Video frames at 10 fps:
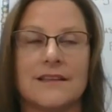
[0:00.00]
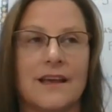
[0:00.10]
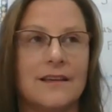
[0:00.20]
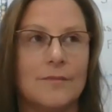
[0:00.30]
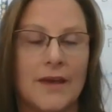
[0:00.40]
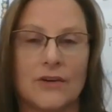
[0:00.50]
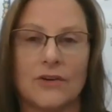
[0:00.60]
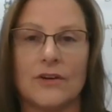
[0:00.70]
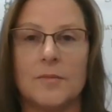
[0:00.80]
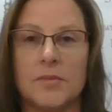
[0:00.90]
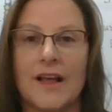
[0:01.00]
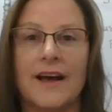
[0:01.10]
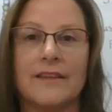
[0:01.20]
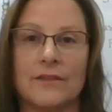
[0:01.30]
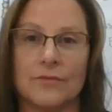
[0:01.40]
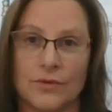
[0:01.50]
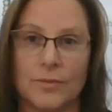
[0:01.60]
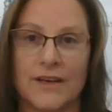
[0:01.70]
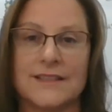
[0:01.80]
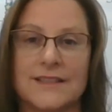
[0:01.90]
and I can better apply the
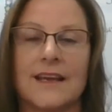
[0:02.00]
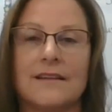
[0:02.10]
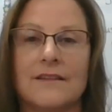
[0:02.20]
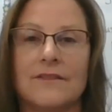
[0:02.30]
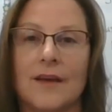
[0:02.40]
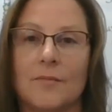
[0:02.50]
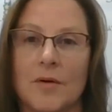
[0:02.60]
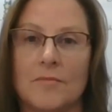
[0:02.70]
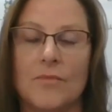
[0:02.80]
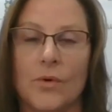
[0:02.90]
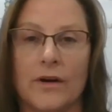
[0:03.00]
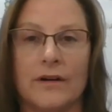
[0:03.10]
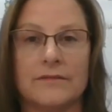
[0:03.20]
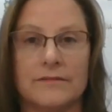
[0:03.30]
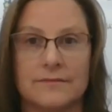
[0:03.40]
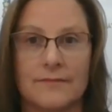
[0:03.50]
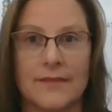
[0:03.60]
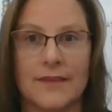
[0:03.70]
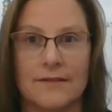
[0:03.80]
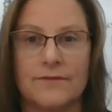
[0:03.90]
rubrics and give them more
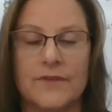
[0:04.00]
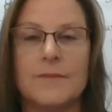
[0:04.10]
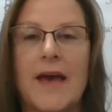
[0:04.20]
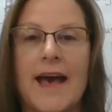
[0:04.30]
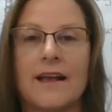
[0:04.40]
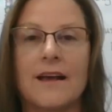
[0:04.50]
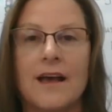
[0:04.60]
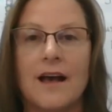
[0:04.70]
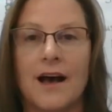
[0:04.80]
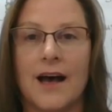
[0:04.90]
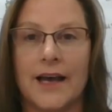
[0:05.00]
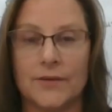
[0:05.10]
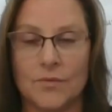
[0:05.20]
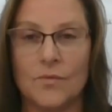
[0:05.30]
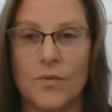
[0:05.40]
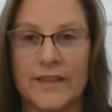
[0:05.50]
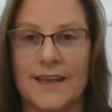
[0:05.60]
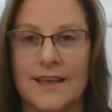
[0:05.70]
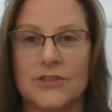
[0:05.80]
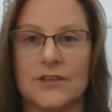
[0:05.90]
feedback on what
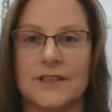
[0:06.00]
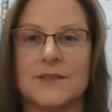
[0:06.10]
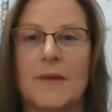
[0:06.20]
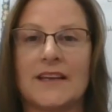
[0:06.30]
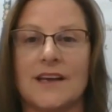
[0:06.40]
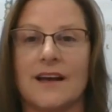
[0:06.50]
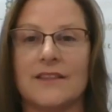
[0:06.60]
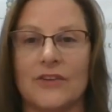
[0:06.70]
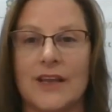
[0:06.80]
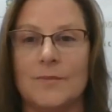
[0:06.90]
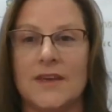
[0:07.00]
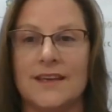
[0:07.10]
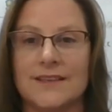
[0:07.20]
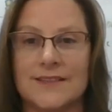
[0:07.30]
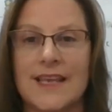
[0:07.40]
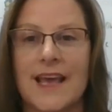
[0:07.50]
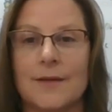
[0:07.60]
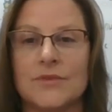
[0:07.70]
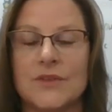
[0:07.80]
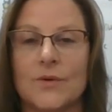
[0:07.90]
they should expect on their AP
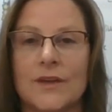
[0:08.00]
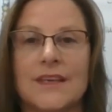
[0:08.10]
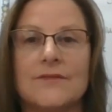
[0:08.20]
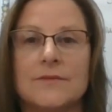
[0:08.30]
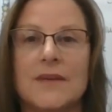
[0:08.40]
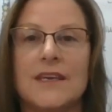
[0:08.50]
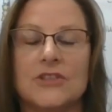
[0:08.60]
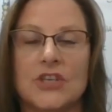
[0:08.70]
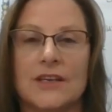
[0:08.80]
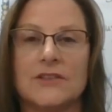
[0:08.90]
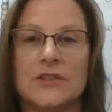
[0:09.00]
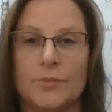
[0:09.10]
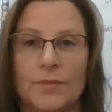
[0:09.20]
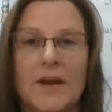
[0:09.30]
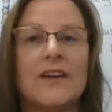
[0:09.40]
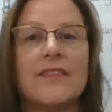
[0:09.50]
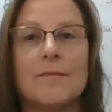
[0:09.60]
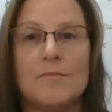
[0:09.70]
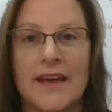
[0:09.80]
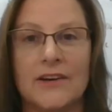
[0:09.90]
exam. So it gives me a chance to prepare
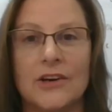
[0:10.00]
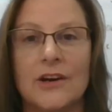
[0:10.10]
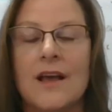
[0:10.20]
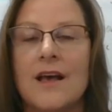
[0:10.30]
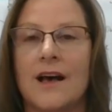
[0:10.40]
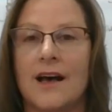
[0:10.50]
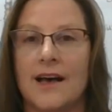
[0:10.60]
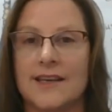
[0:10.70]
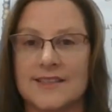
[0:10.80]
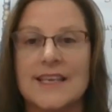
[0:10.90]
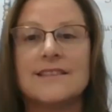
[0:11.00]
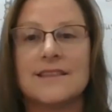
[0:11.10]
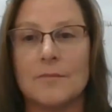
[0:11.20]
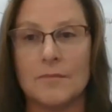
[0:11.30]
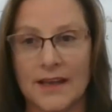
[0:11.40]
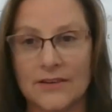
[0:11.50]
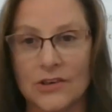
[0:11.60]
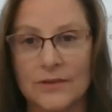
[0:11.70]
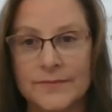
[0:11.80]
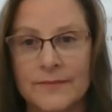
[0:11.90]
them better, assess them better.